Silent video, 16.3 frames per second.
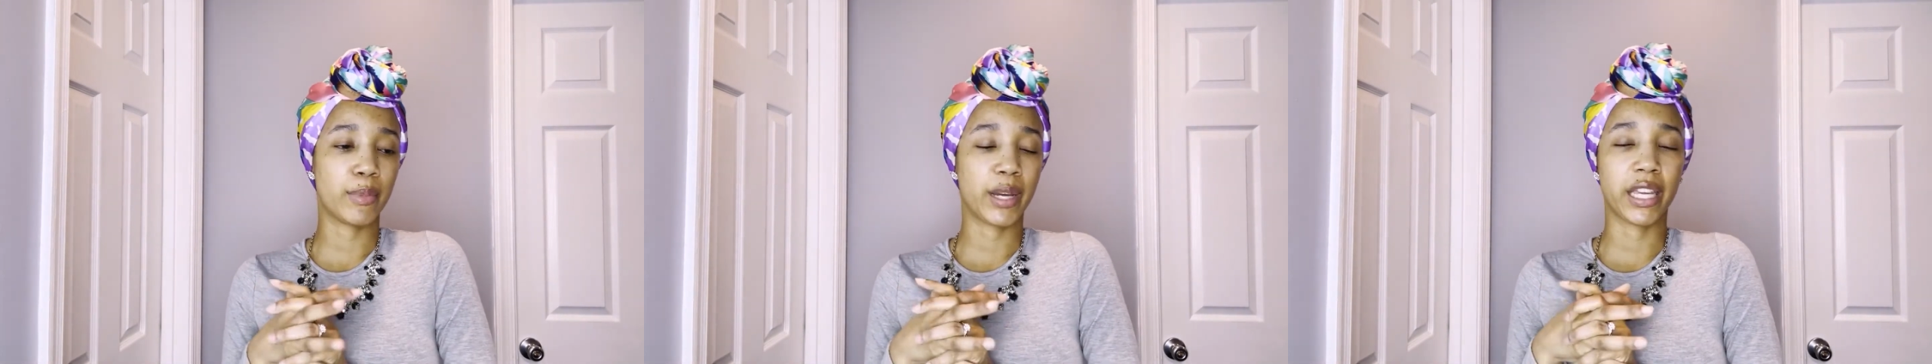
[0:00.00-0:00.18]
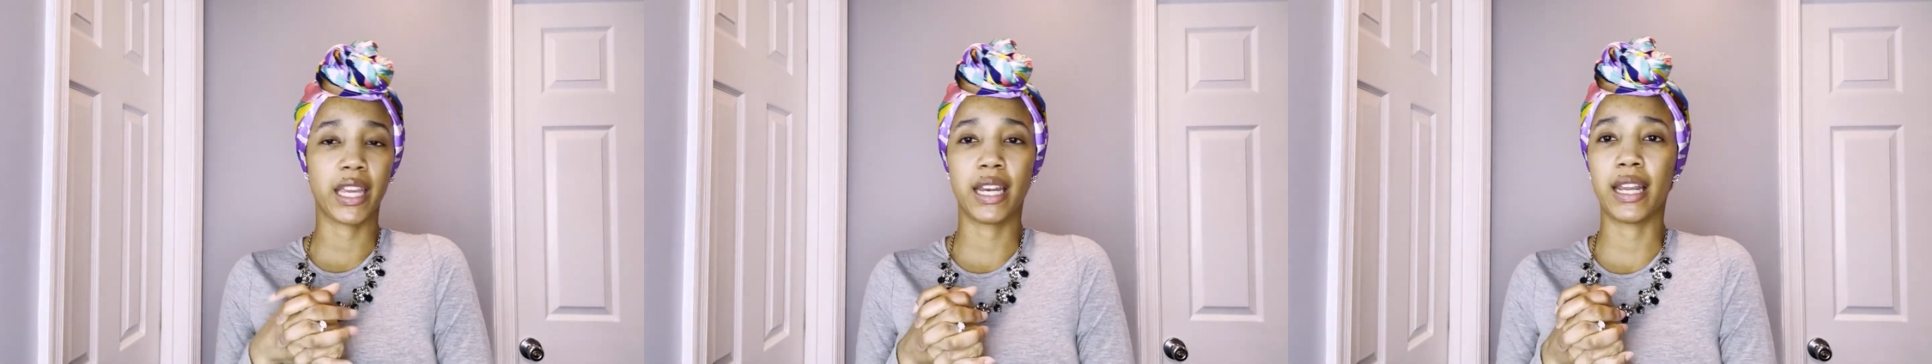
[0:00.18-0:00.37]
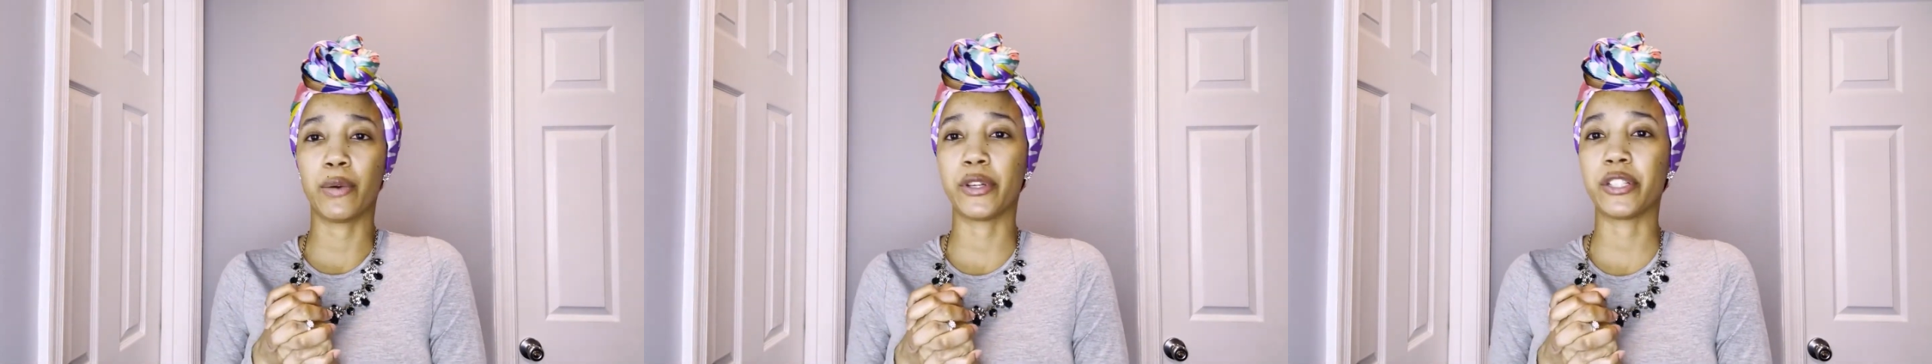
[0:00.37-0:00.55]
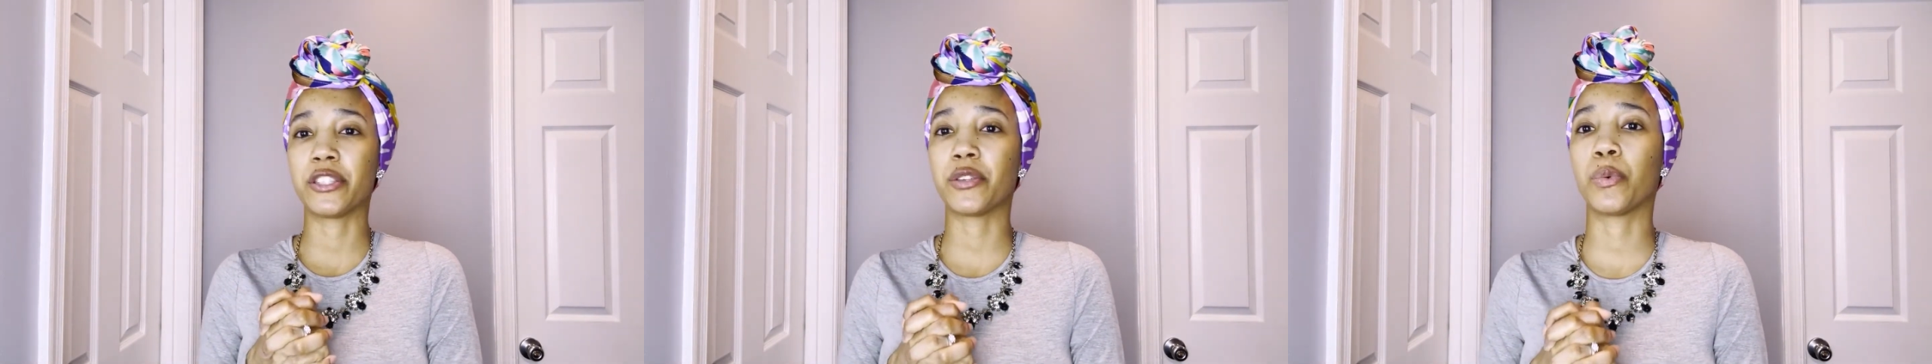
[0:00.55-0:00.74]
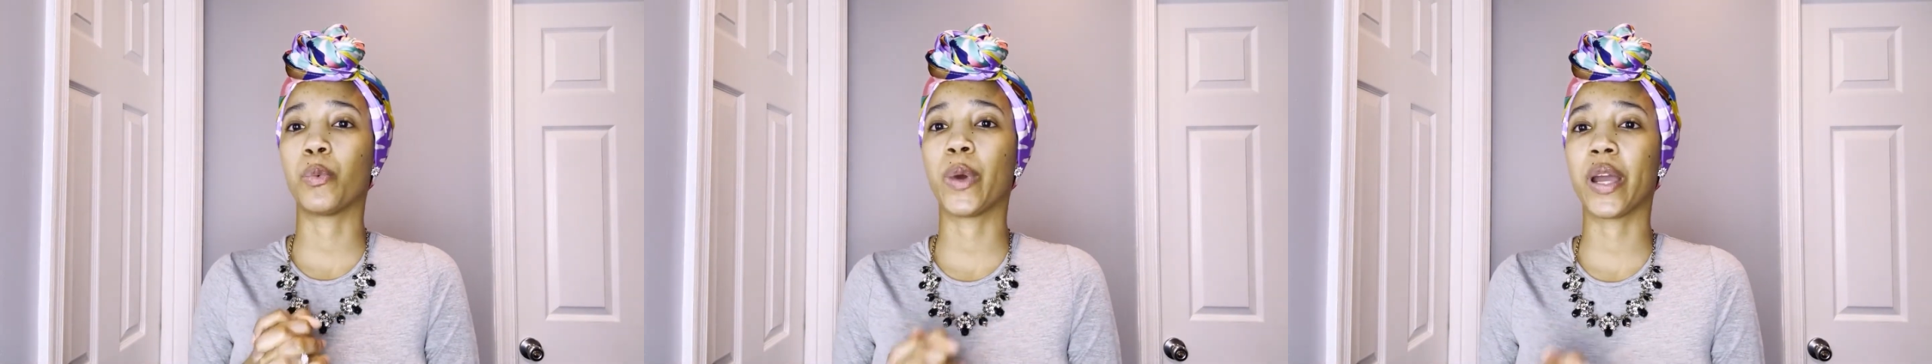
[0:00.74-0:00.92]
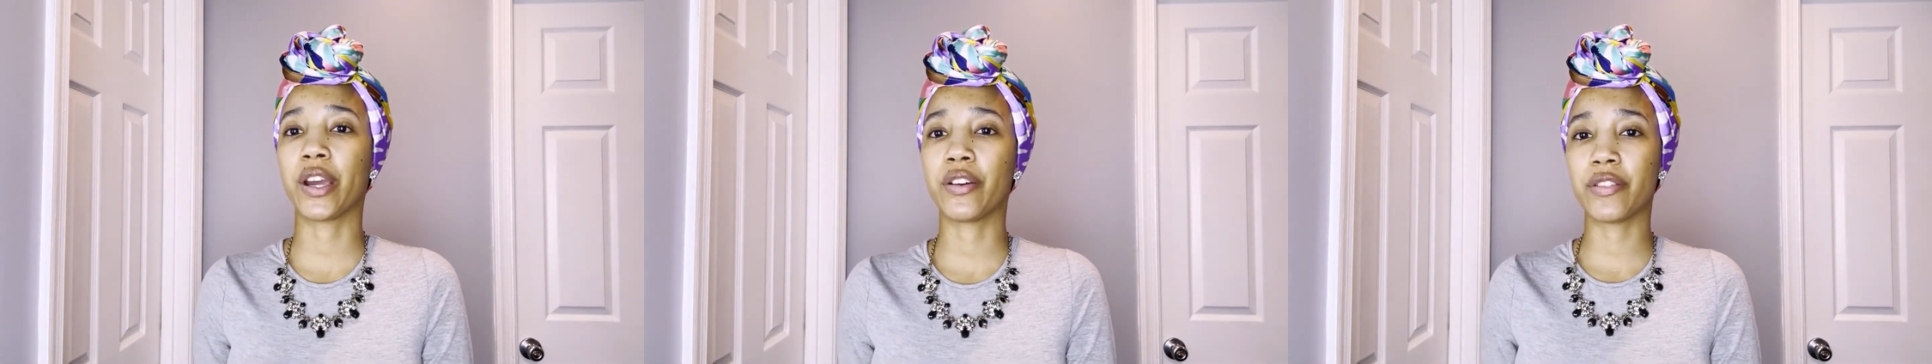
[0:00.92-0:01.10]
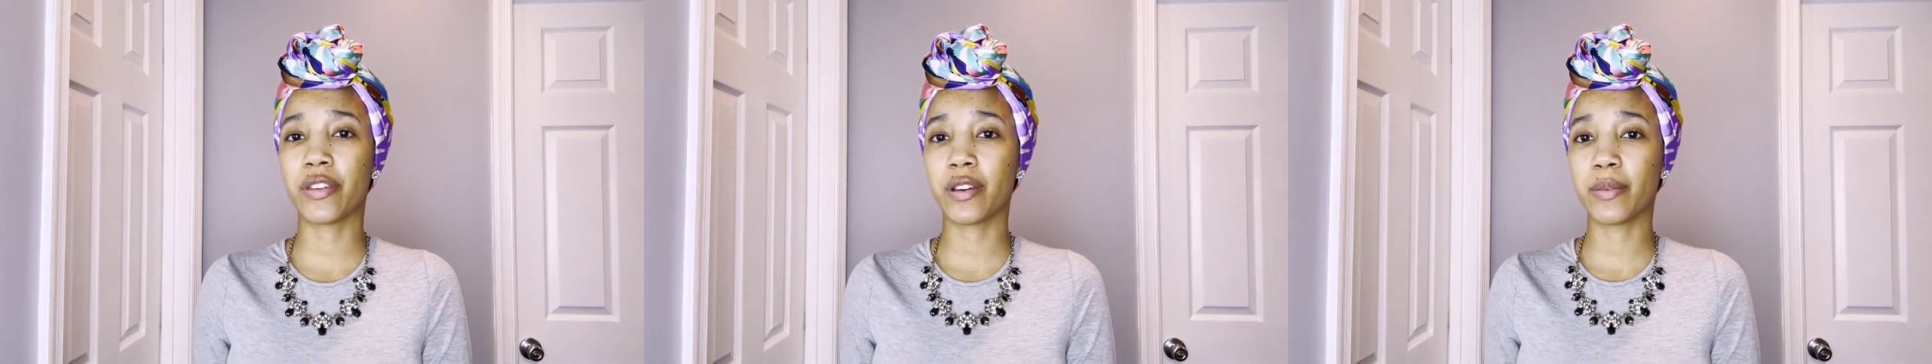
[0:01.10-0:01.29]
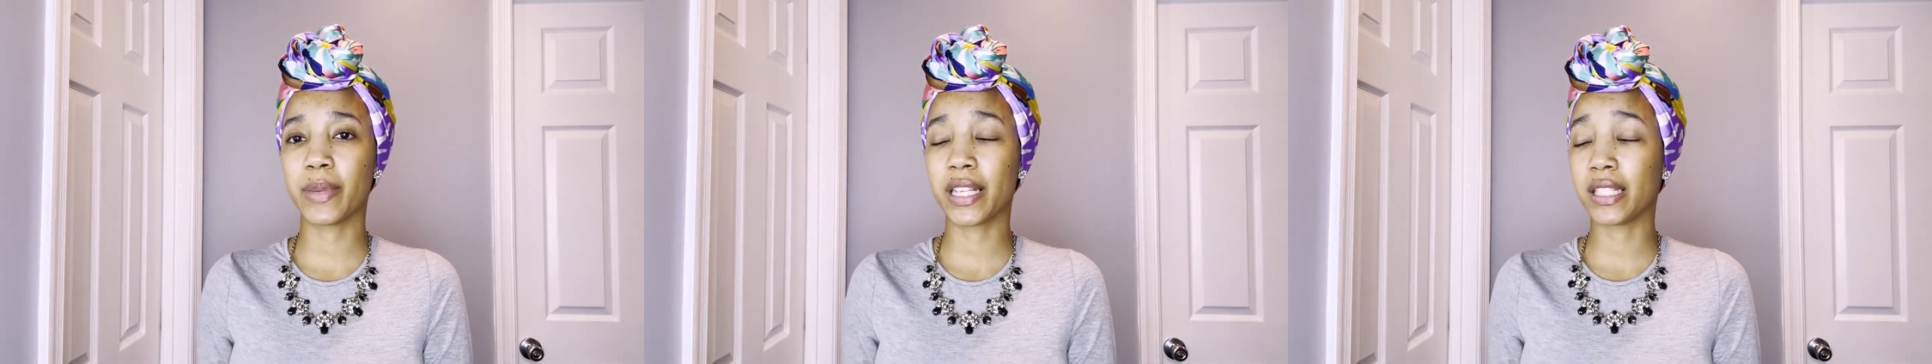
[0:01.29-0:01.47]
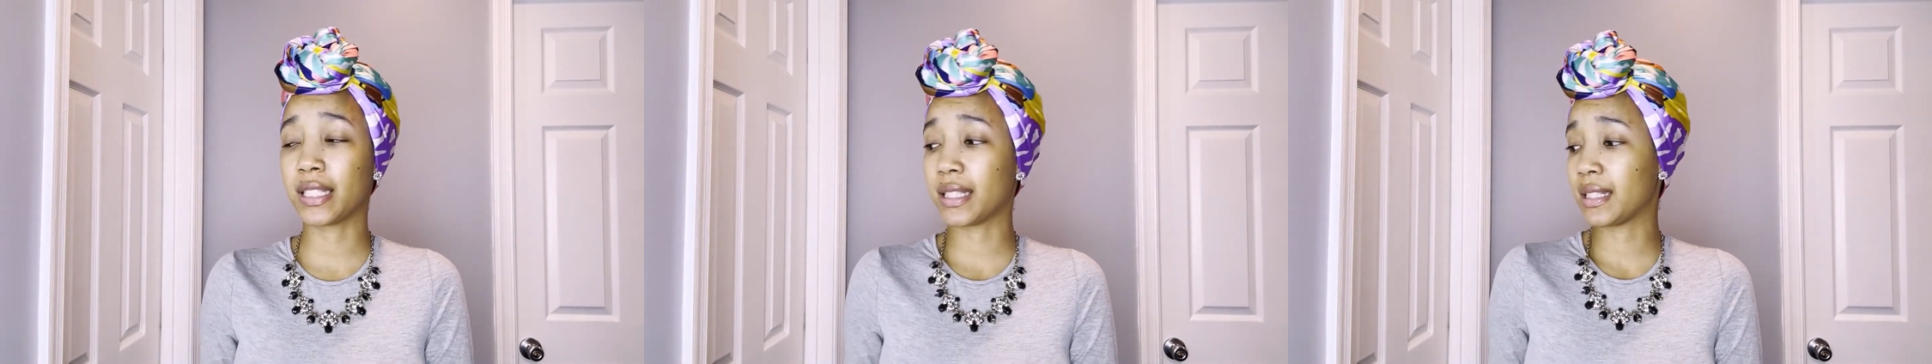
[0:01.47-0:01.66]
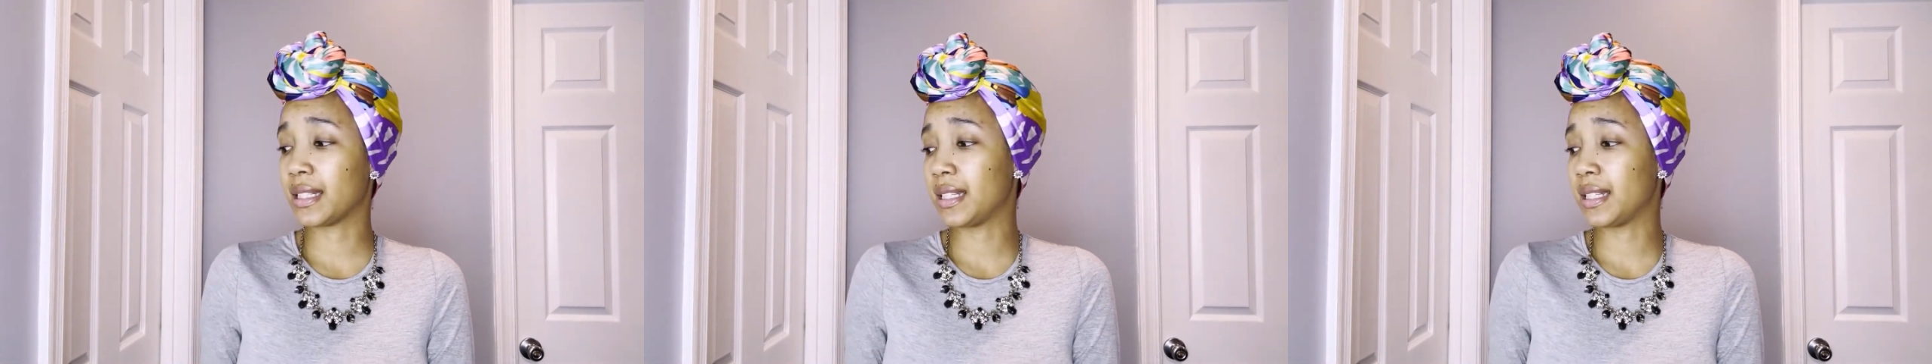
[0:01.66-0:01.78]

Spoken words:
I cannot wait to wear them. It's